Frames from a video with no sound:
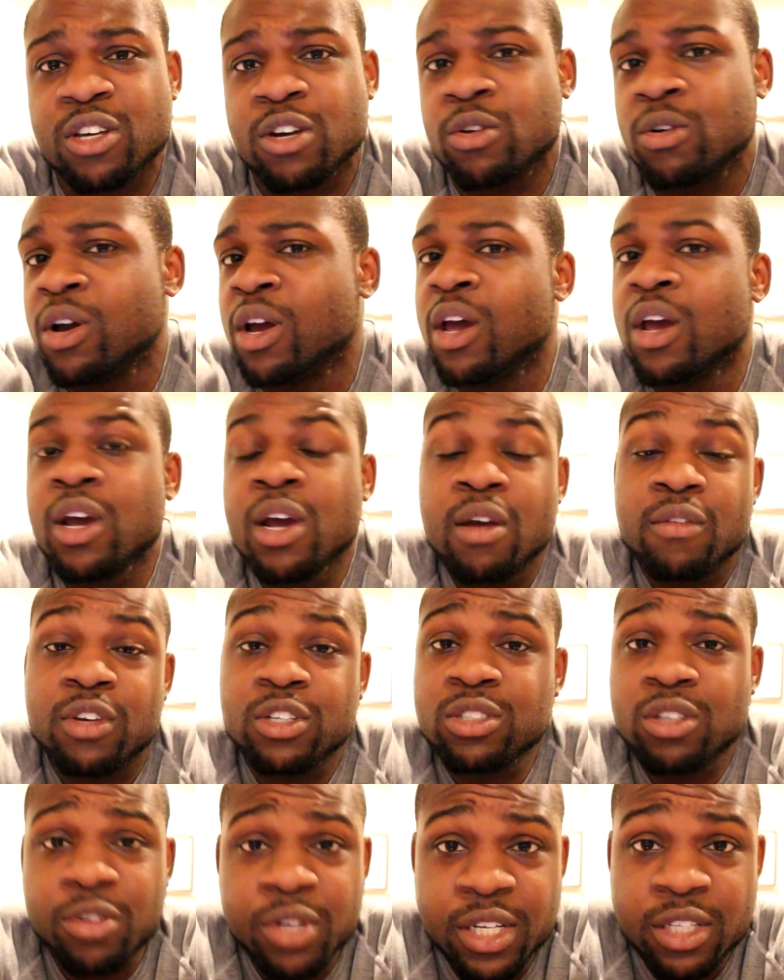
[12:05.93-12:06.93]
So
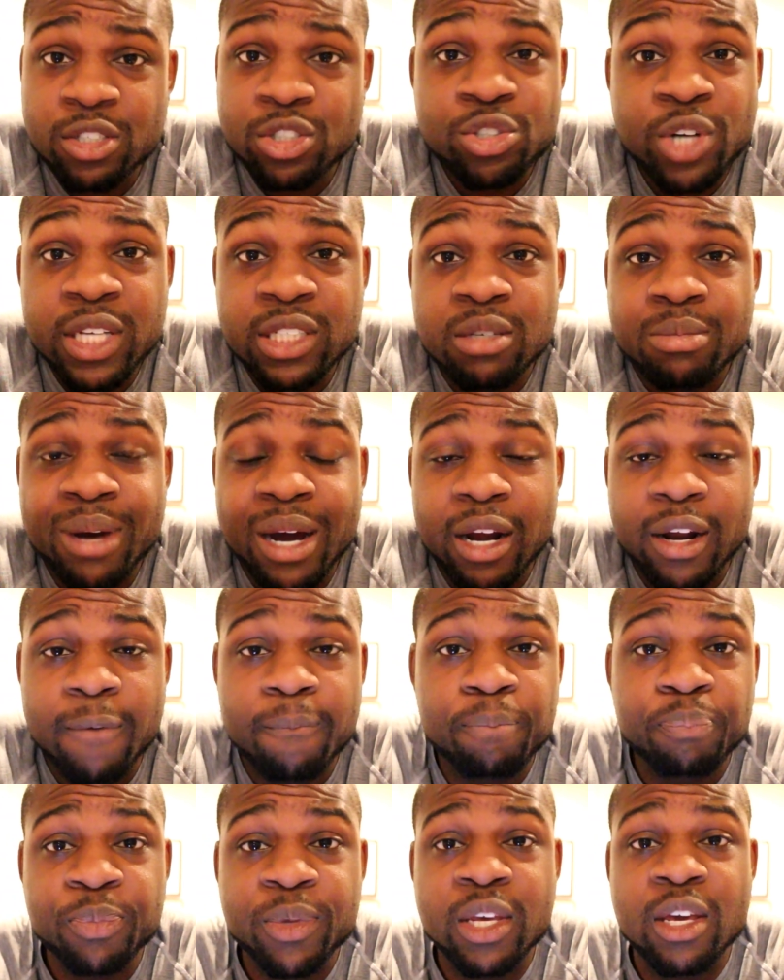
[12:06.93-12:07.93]
there's no need to stress about it.